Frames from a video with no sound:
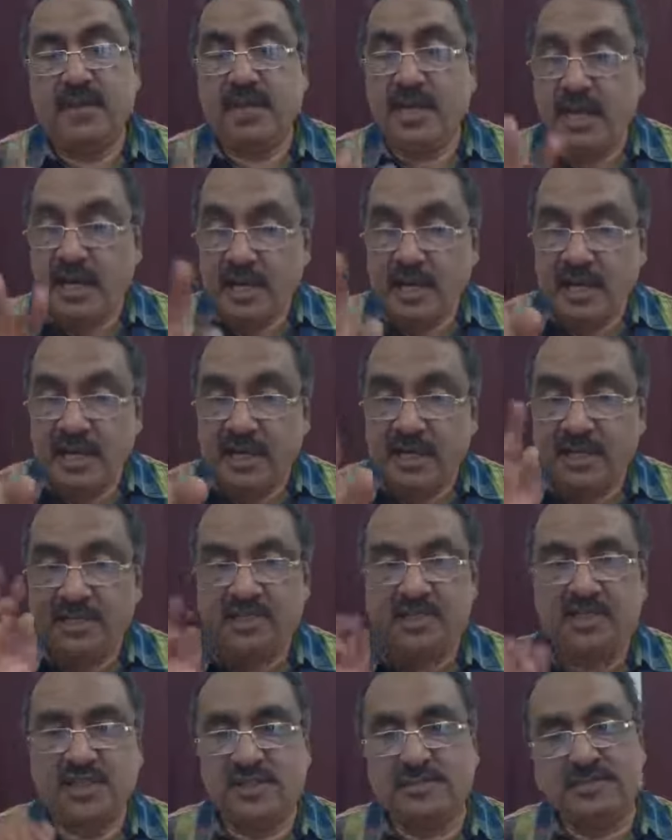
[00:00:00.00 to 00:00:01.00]
Legally, it
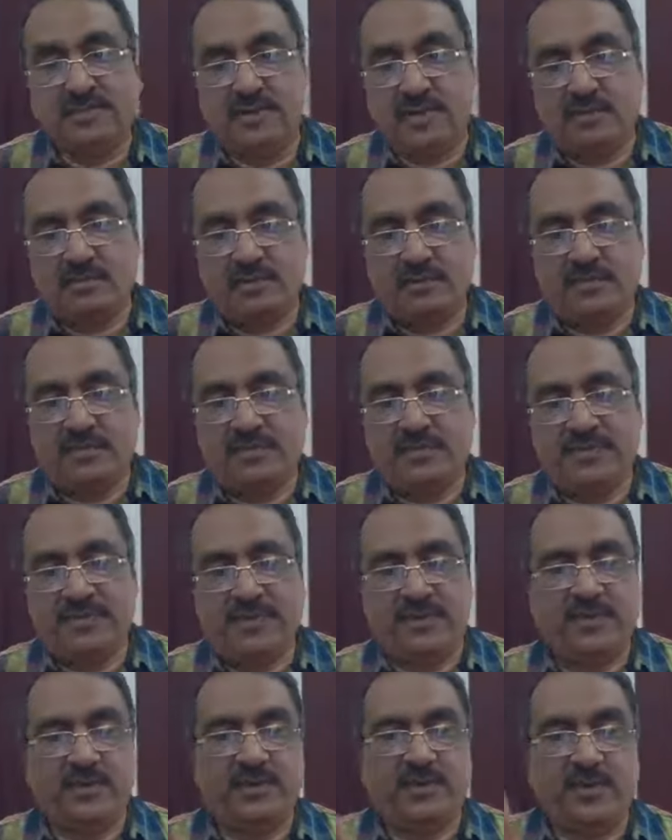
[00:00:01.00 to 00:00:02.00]
is disputable.
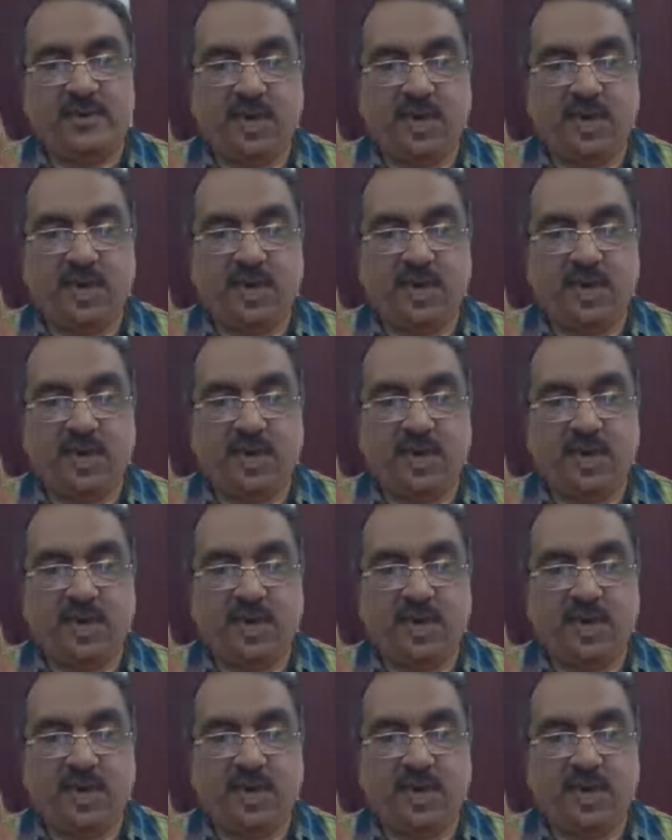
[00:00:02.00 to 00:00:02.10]
So